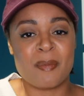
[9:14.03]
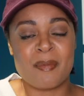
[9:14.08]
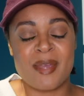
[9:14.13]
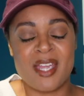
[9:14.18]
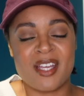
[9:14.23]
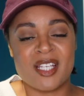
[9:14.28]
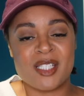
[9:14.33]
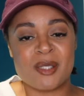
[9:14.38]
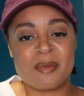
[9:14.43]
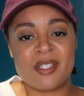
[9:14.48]
My
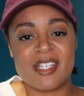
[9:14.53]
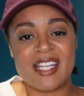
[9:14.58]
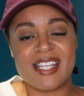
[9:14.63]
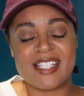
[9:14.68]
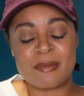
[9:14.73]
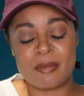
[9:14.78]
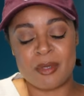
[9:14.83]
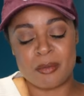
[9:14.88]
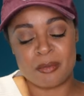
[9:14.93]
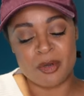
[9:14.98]
husband
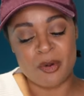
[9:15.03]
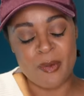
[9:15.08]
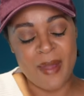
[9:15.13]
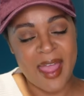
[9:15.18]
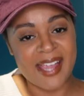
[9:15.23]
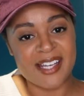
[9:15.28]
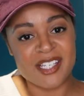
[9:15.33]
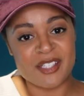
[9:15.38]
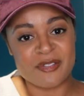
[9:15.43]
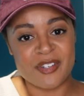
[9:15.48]
has been
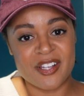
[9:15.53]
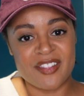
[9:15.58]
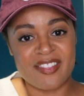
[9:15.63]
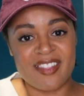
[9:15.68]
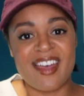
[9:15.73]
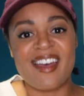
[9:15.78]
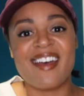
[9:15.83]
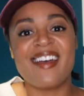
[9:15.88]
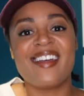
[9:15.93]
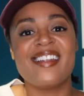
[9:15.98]
proactive on
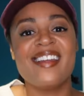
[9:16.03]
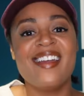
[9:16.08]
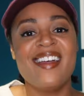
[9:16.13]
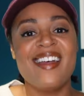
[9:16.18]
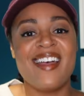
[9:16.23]
that,